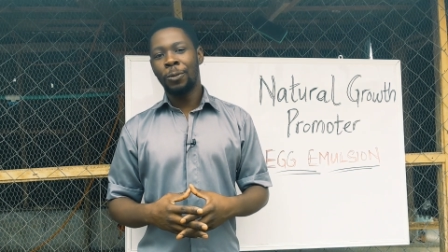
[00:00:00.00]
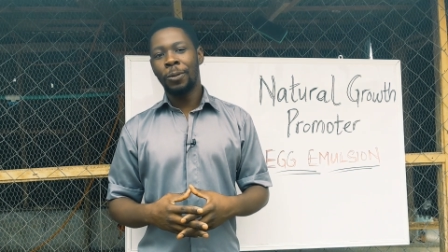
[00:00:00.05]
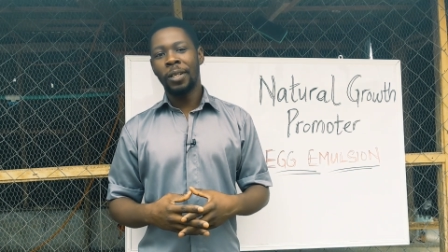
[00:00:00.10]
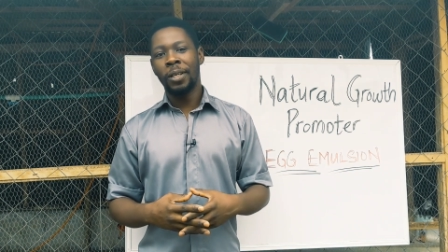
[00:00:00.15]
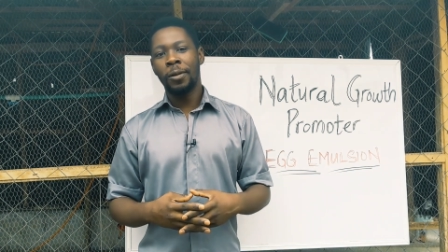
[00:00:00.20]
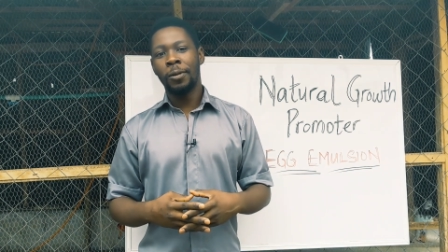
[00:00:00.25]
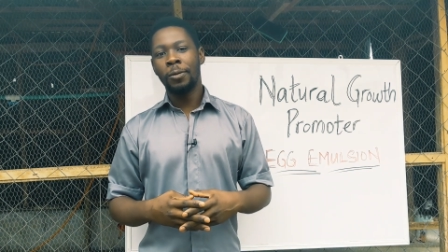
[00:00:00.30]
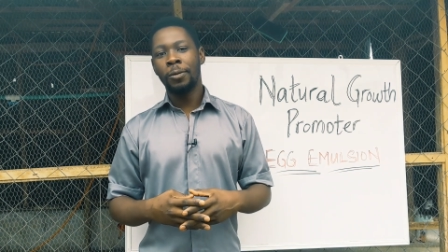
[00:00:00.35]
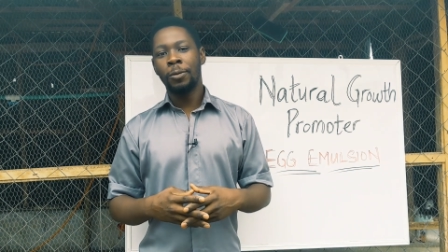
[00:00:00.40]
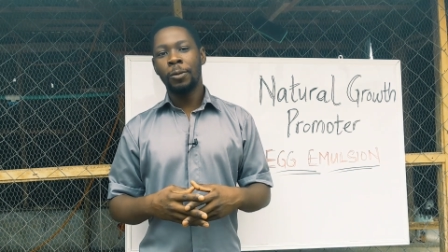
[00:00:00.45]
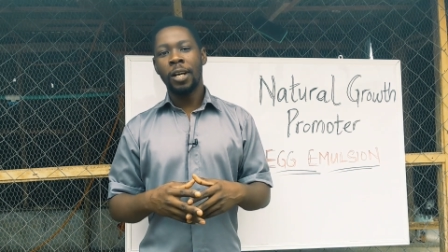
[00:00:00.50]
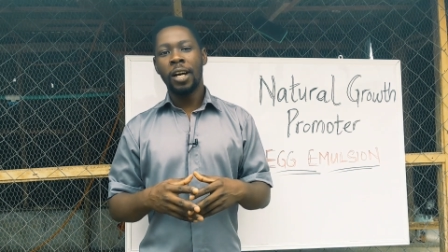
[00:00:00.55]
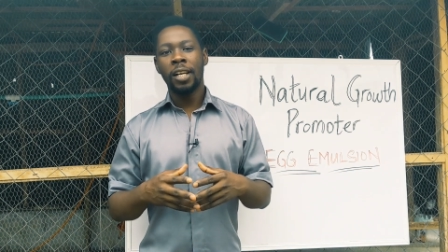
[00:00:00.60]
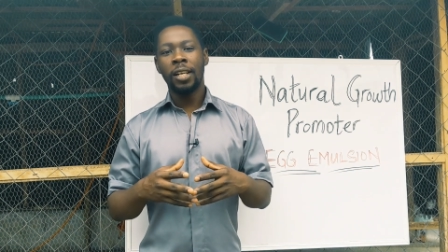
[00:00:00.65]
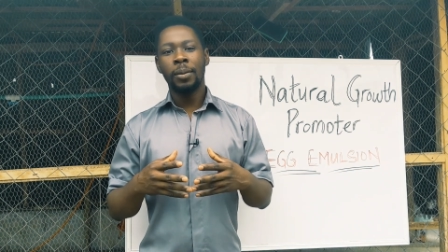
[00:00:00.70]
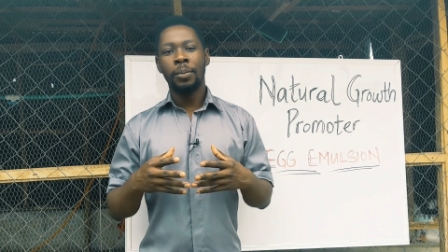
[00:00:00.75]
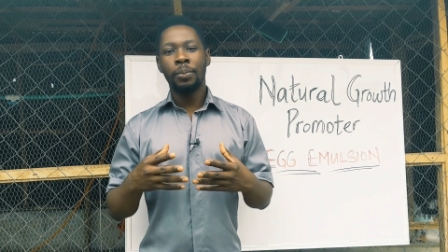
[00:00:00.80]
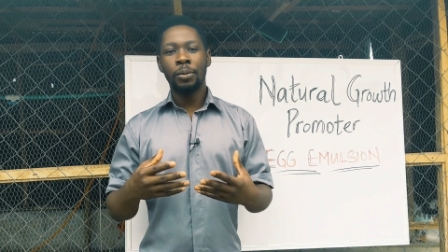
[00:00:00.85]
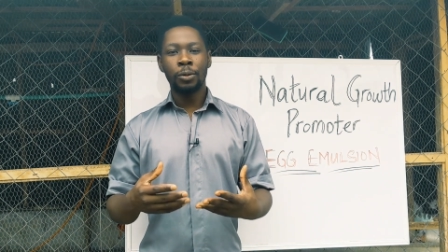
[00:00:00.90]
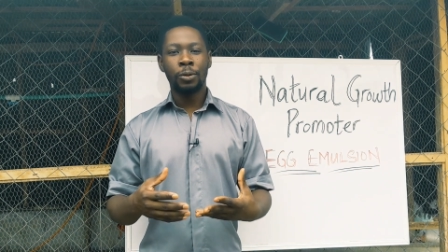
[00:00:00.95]
when I want to
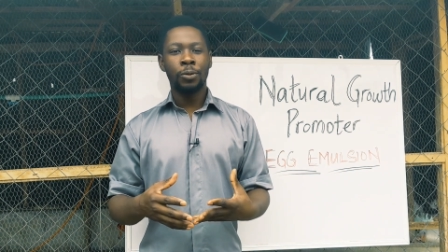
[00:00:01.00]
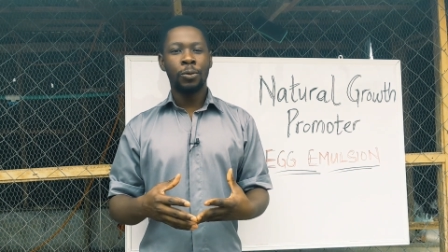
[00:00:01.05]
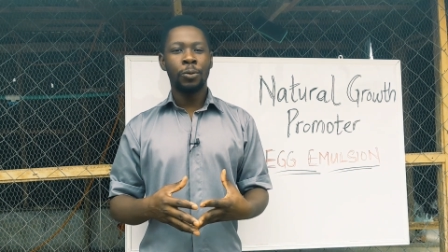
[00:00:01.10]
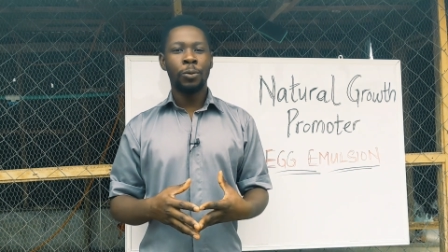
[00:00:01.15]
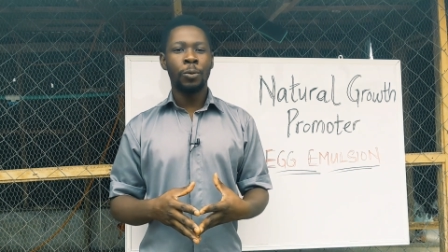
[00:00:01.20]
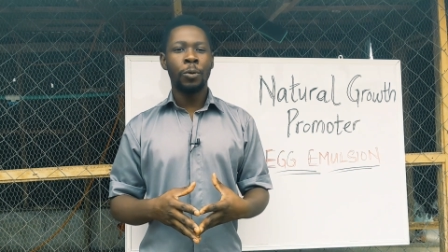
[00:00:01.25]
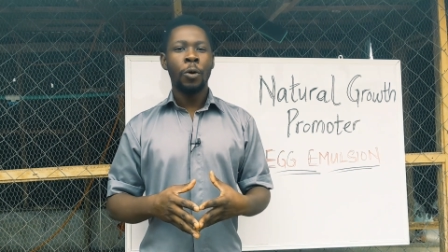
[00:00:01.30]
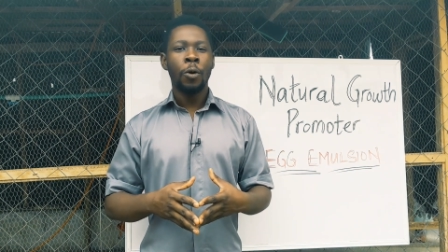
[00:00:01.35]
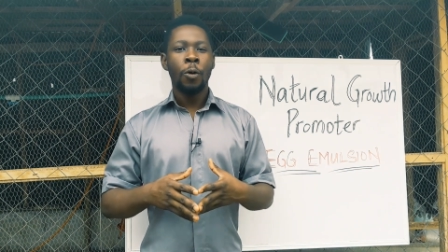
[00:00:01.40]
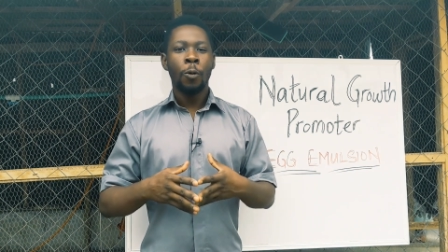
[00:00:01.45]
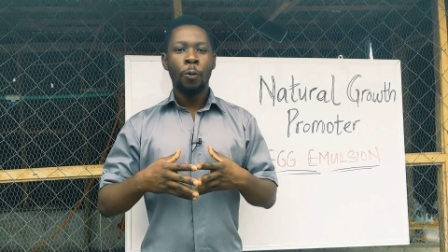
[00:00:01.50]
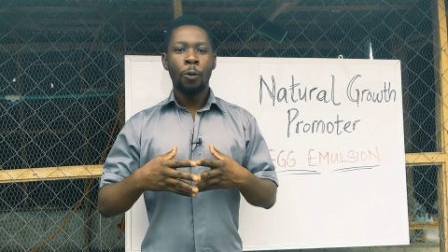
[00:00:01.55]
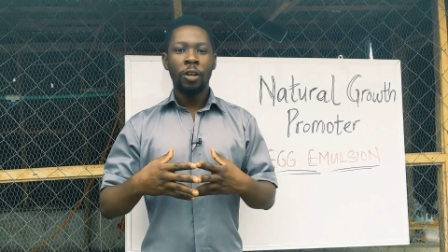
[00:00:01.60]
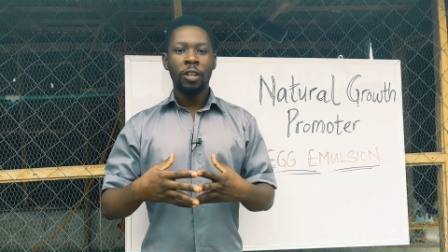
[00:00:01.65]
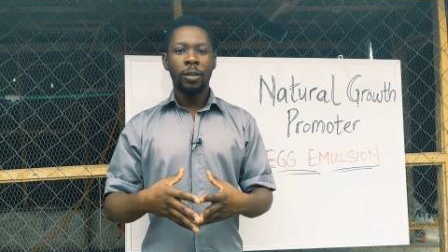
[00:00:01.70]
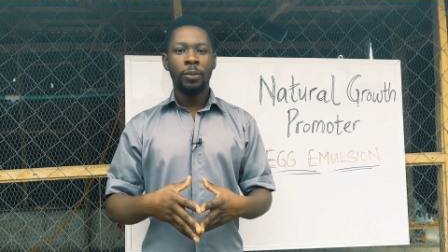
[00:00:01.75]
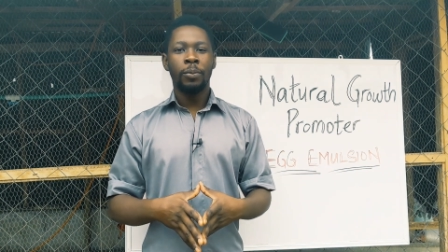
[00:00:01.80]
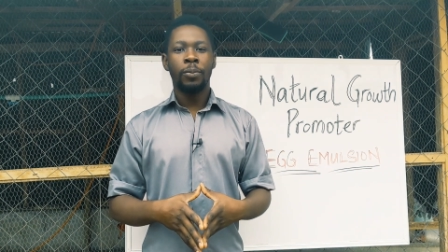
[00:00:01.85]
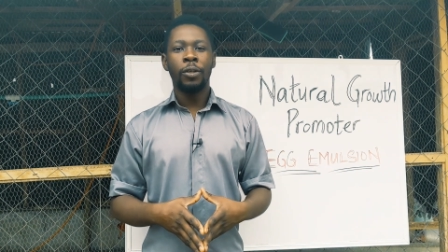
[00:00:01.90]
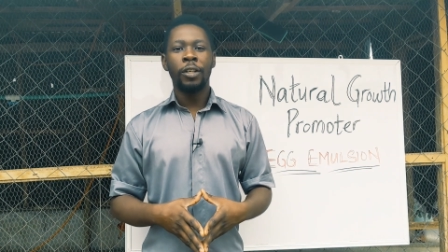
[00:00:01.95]
add a boost to
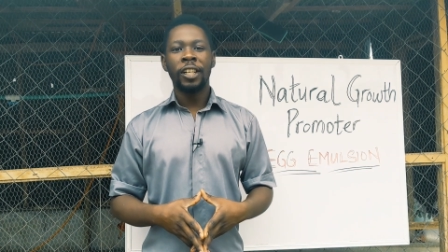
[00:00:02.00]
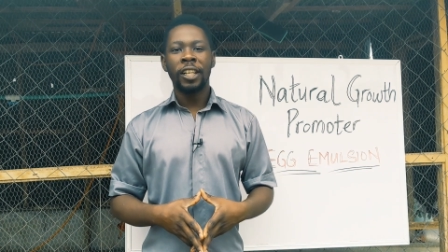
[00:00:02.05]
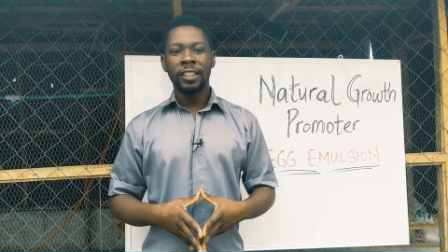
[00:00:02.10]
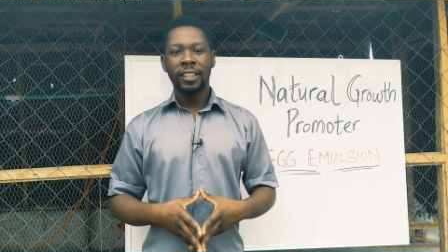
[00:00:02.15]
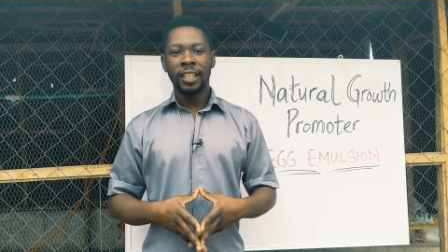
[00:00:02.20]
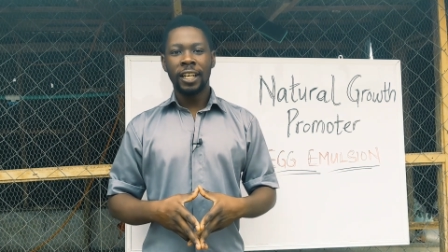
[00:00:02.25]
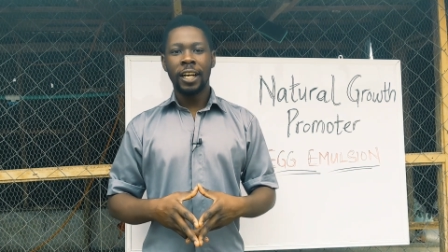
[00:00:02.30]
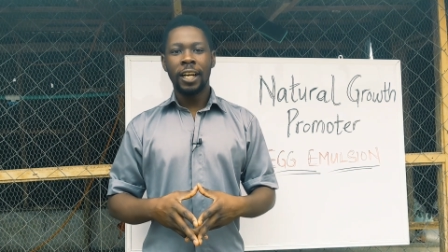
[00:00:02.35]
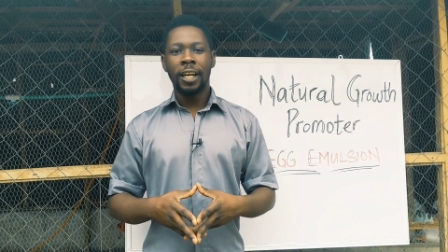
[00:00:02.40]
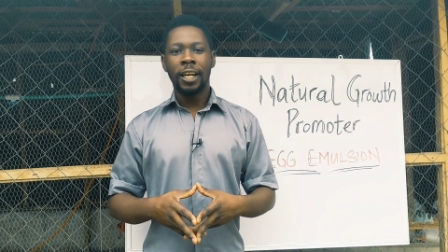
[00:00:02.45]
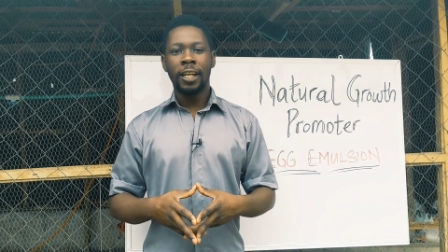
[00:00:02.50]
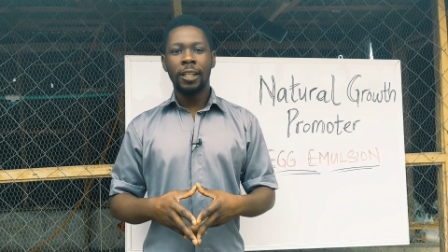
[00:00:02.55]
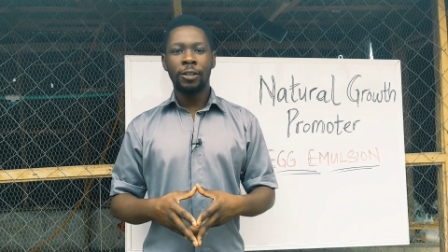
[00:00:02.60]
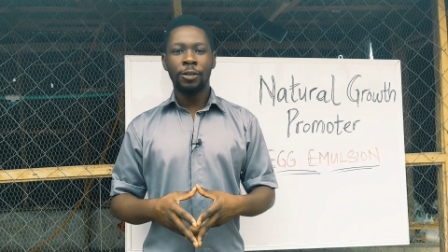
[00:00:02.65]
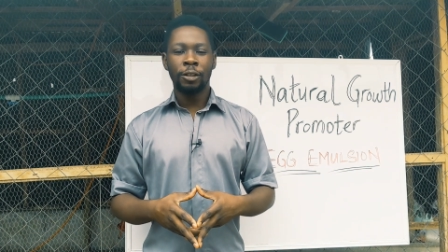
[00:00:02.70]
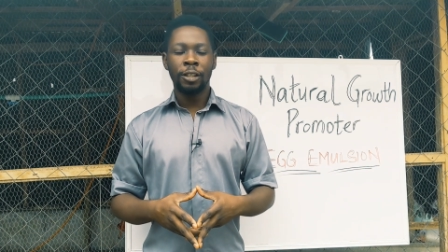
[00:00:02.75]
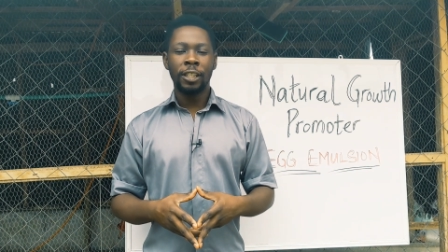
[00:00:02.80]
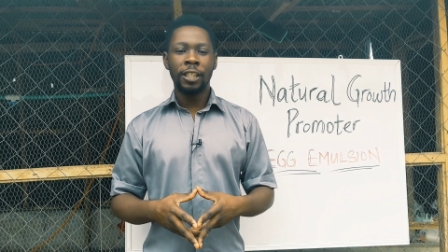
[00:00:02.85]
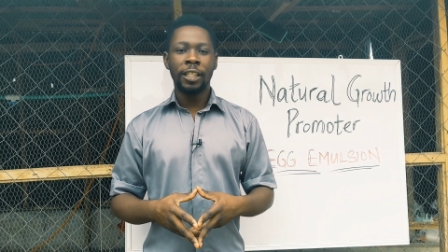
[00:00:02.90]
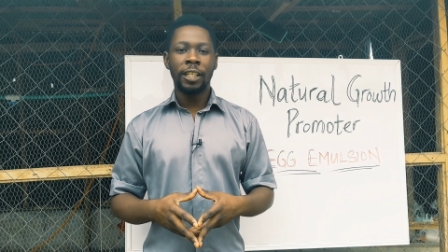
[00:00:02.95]
what the broilers are
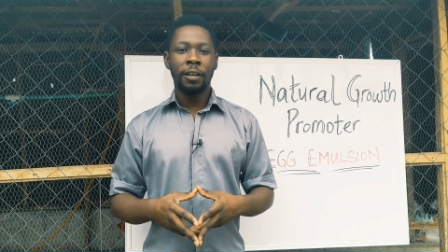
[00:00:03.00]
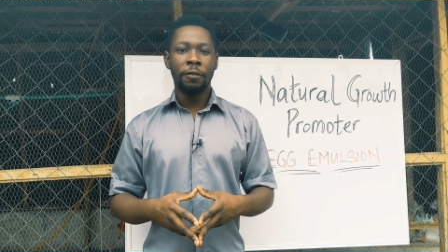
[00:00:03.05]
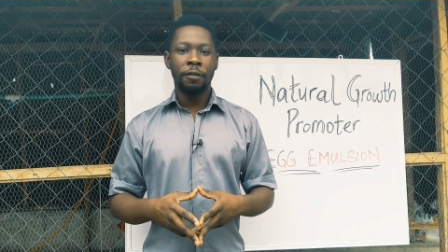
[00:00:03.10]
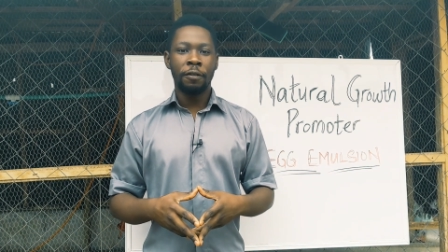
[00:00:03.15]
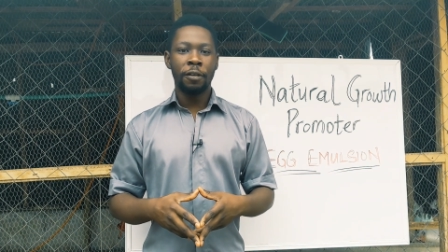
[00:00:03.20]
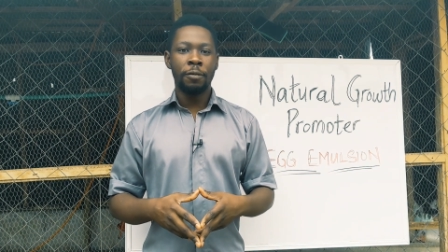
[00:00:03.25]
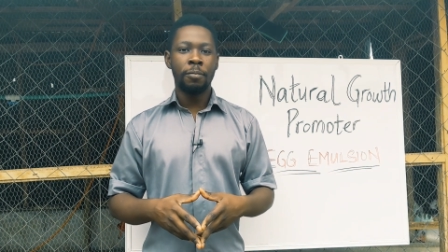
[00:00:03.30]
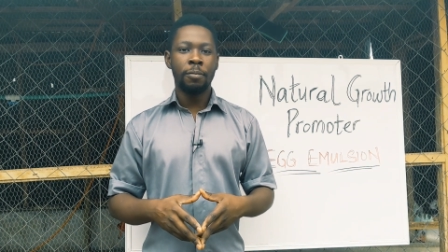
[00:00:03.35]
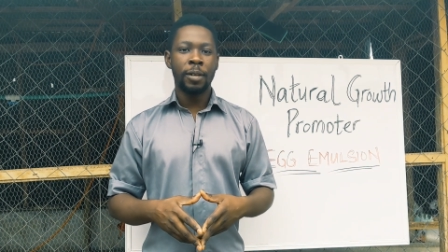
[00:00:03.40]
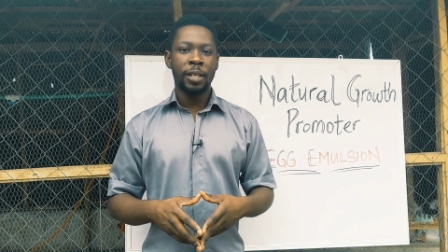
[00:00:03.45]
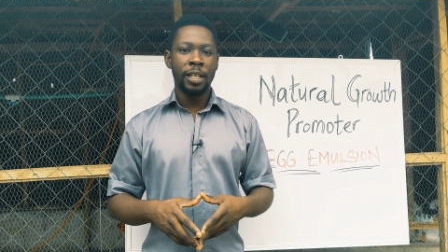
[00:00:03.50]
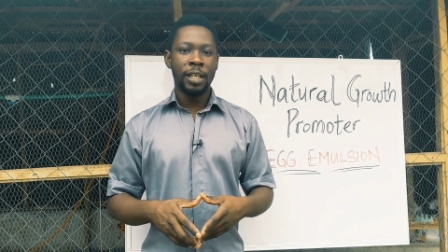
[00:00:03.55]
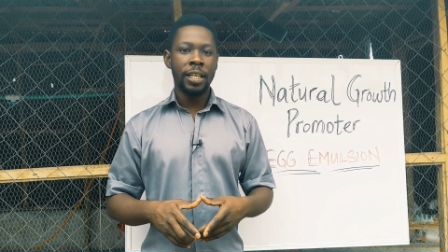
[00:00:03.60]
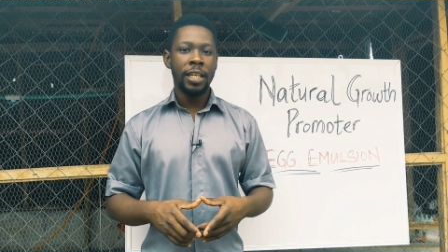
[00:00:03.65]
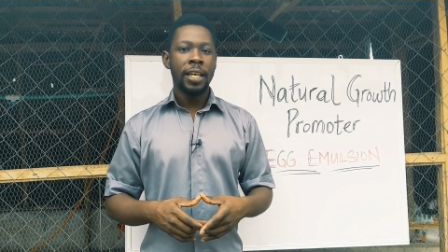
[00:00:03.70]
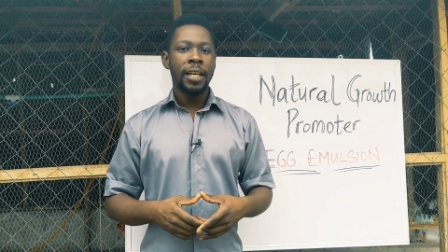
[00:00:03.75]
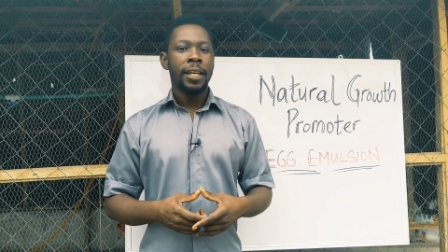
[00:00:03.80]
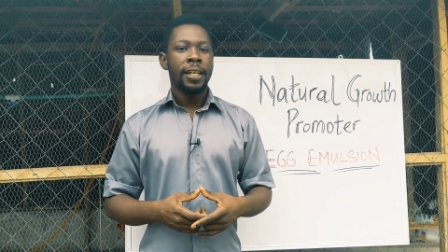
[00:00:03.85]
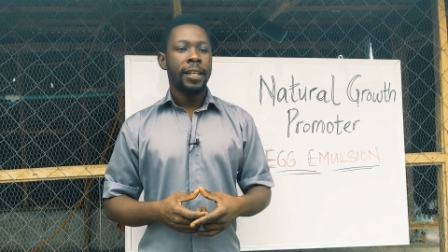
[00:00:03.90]
actually giving me,